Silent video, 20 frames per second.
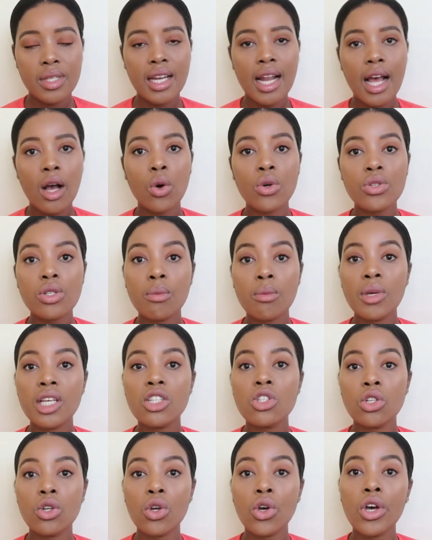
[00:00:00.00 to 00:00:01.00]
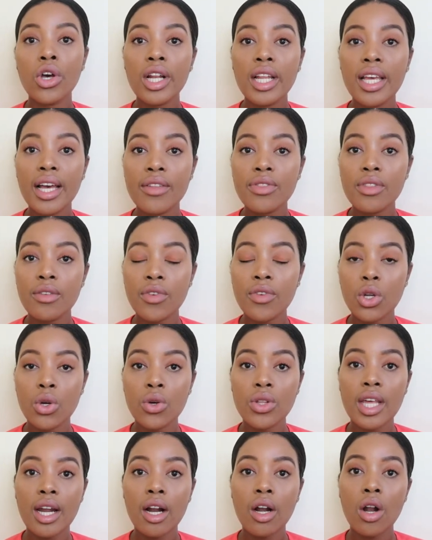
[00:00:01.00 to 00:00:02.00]
And I also mentioned earlier in the
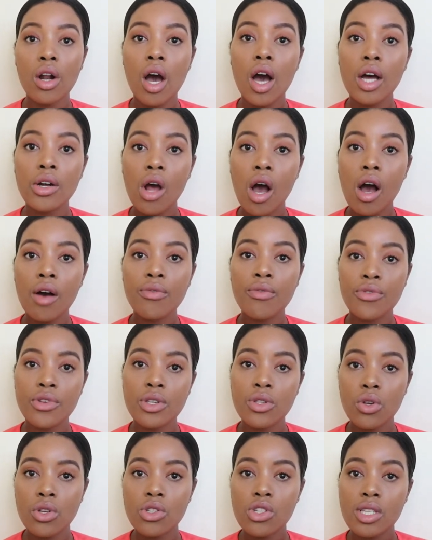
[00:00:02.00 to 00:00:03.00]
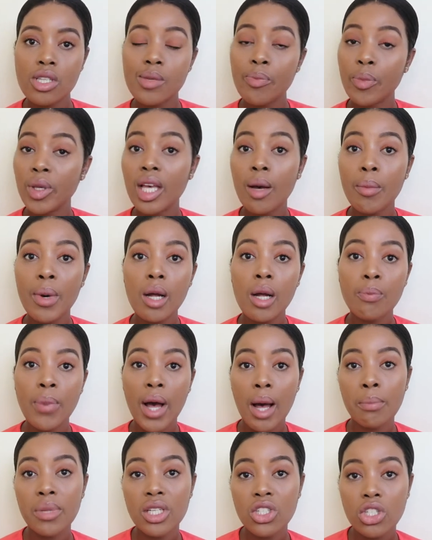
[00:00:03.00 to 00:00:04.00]
video that a lot of researchers speak about
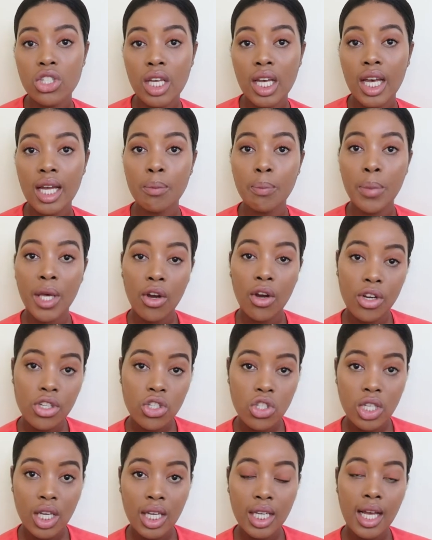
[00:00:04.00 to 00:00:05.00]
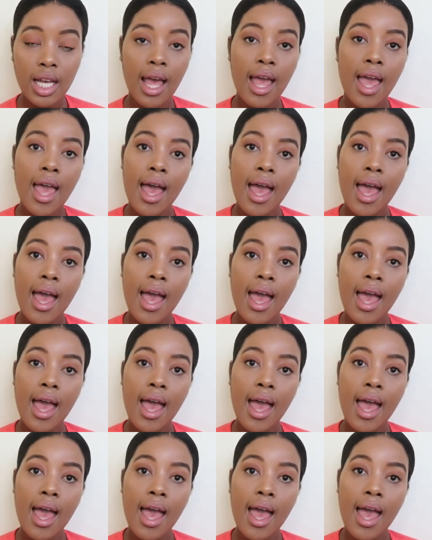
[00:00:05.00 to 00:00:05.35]
publishing and perishing.